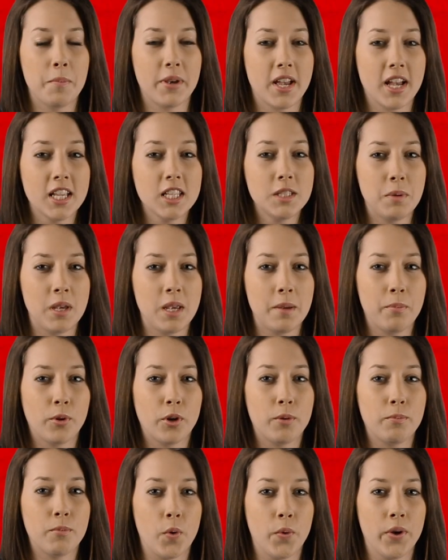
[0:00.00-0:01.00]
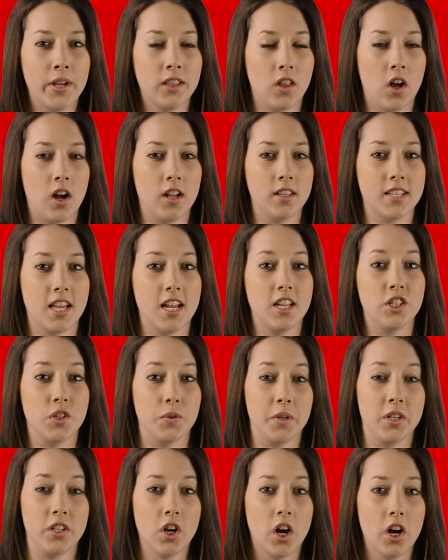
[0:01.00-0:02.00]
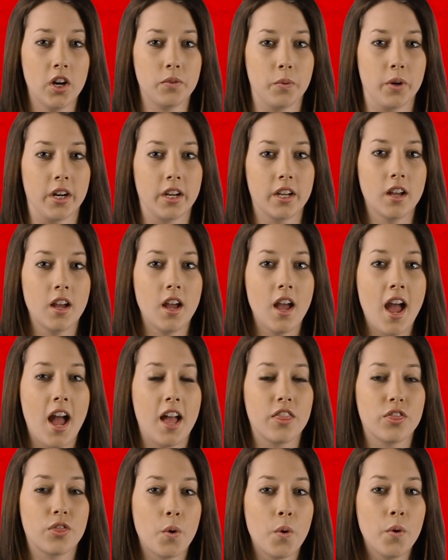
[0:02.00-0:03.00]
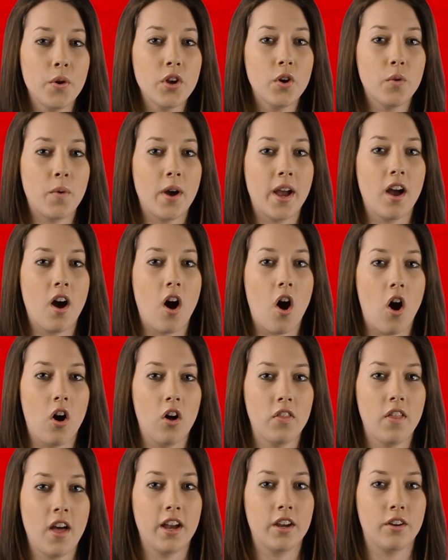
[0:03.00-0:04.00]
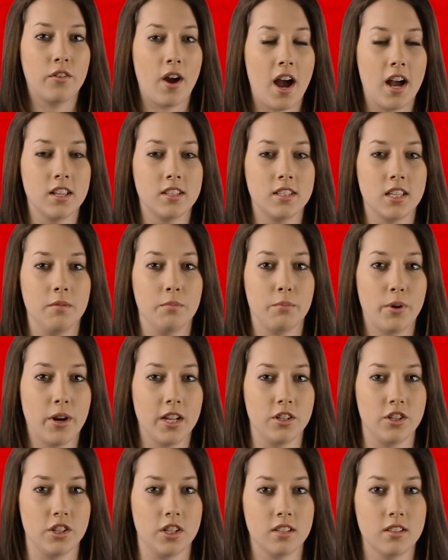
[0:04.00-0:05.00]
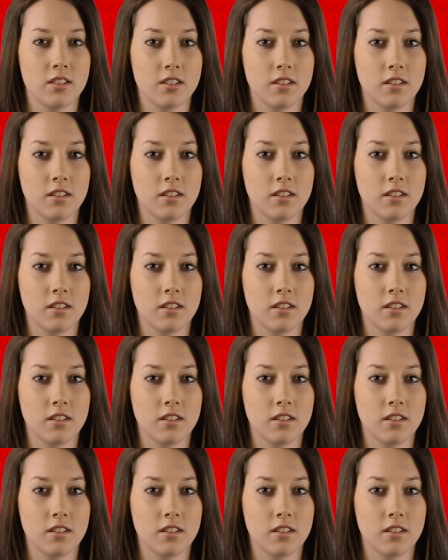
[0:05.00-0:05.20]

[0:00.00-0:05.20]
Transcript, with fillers: Because people are mowing lawns and doing yard work and throwing away all that grass and branches.